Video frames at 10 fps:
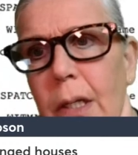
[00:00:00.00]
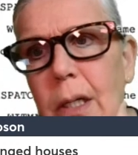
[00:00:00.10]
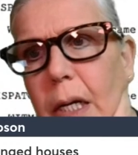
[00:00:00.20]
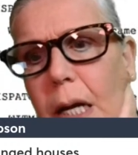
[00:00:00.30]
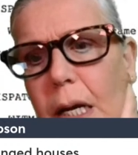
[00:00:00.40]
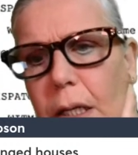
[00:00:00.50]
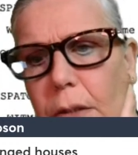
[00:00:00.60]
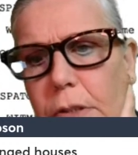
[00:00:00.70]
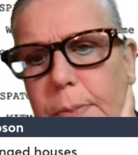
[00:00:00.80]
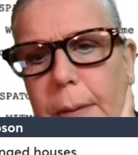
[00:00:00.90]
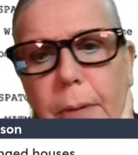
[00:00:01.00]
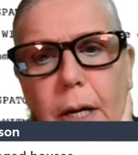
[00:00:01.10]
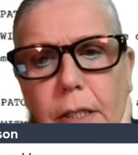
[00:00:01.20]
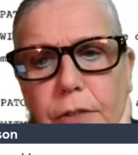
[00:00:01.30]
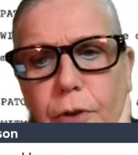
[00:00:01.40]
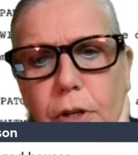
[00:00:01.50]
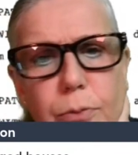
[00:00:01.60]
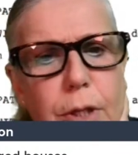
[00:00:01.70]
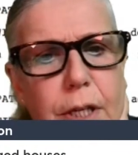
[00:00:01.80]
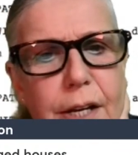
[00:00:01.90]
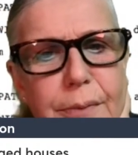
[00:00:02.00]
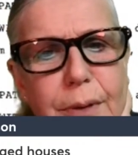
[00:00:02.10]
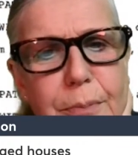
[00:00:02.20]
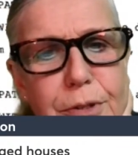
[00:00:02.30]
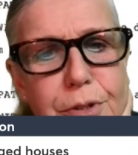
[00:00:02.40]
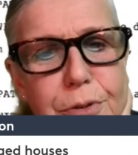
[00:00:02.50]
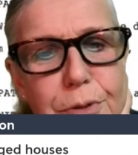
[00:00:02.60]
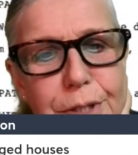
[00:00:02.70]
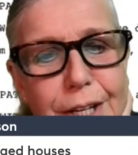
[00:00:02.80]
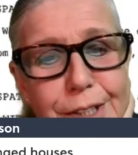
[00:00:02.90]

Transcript: I kind of lose my mind as far as what I remember is true or not